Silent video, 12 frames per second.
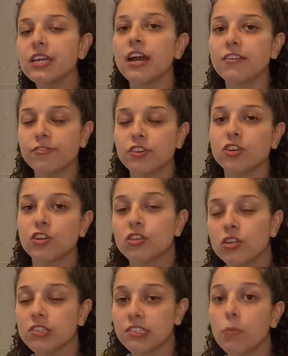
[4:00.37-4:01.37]
have
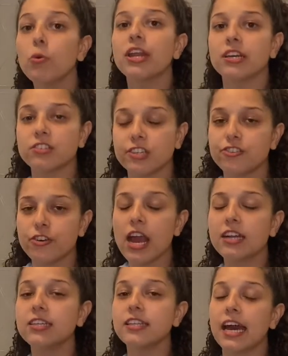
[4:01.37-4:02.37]
someone has
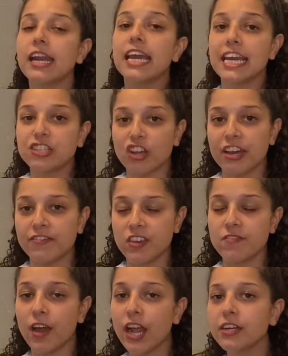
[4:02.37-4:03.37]
contracted that
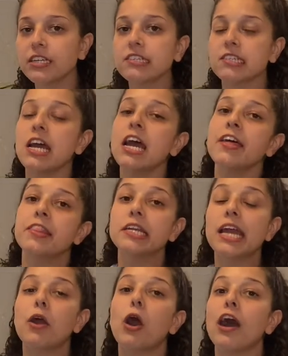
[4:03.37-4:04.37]
HIV virus, they
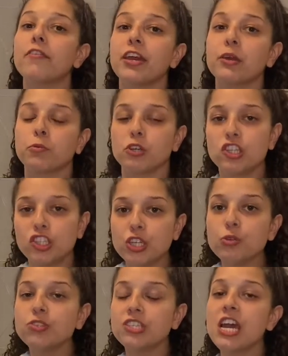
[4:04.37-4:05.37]
now have a
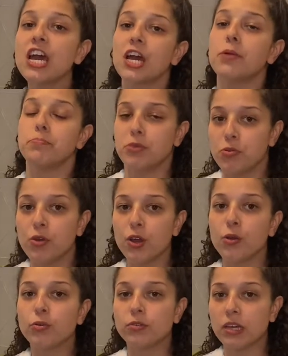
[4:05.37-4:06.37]
reduced
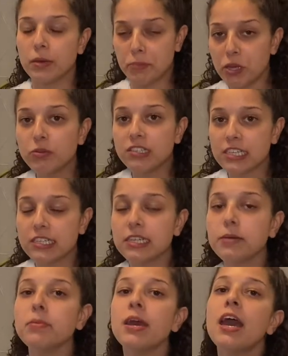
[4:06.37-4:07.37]
immuno immune
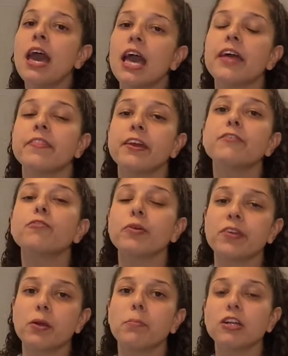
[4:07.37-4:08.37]
system and therefore
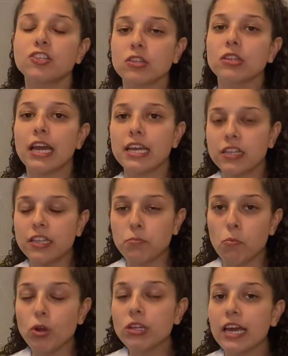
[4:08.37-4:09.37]
they're much like
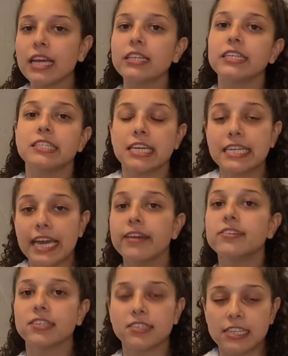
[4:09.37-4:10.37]
more likely to
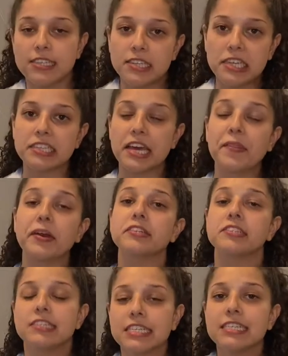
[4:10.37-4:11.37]
get diseases and that
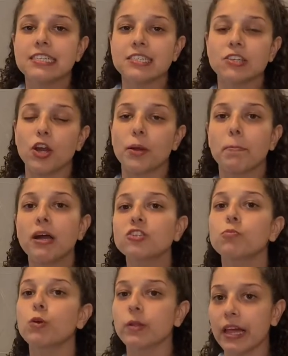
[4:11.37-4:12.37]
diseases are much
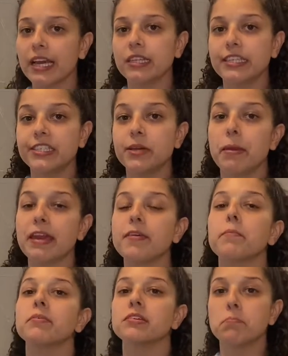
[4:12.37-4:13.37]
more likely to make
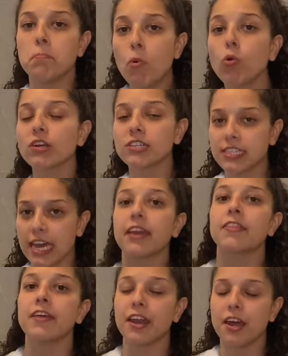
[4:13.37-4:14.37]
them more sick
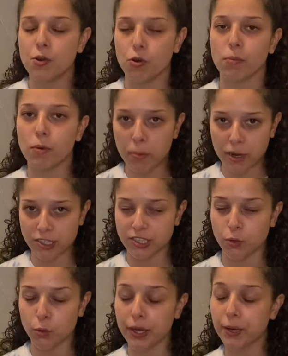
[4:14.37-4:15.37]
than a normal
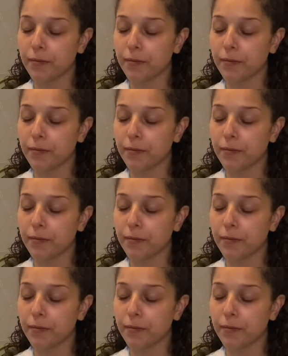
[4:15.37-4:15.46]
person would.